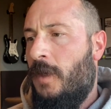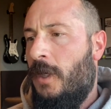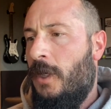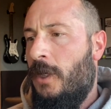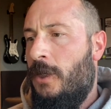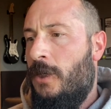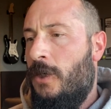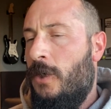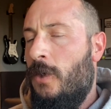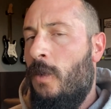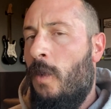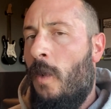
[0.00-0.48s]

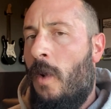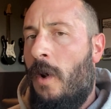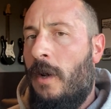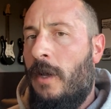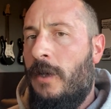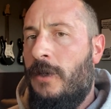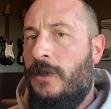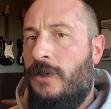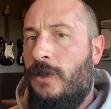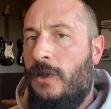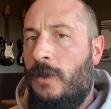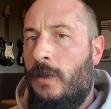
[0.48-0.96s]
You
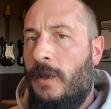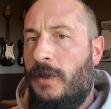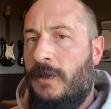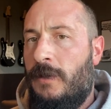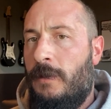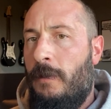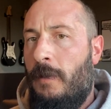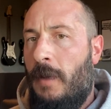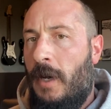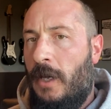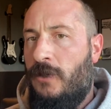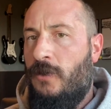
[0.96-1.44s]
want to do
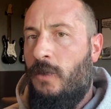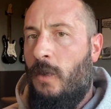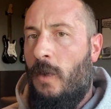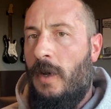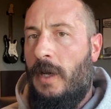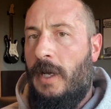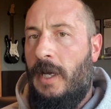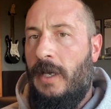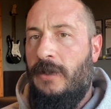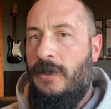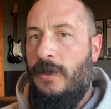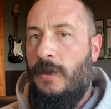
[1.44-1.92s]
as much
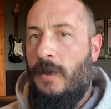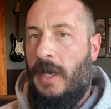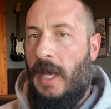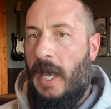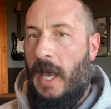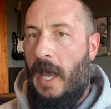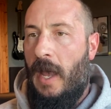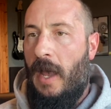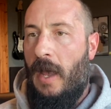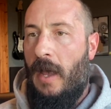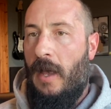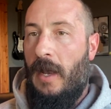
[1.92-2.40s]
work as you
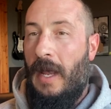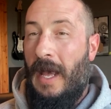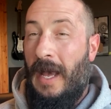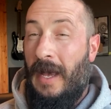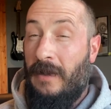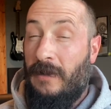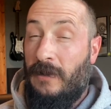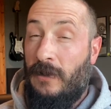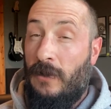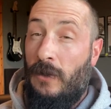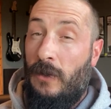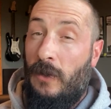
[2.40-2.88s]
can
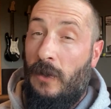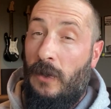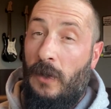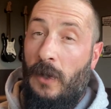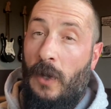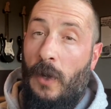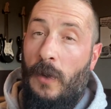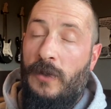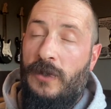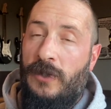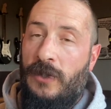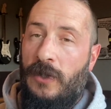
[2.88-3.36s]
as
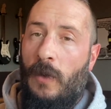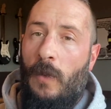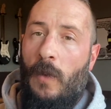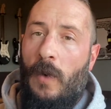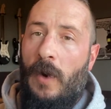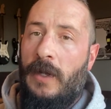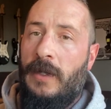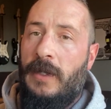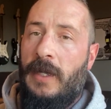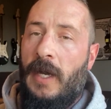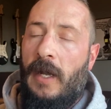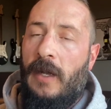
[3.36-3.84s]
close to
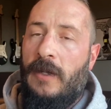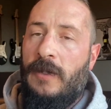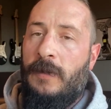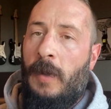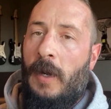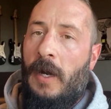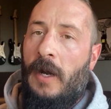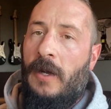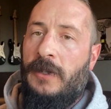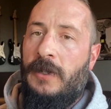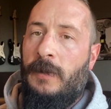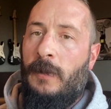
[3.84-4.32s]
110 as
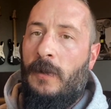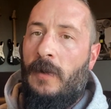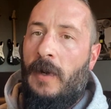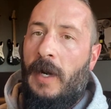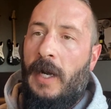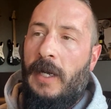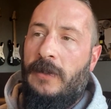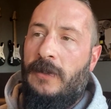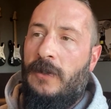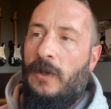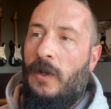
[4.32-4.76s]
possible, right?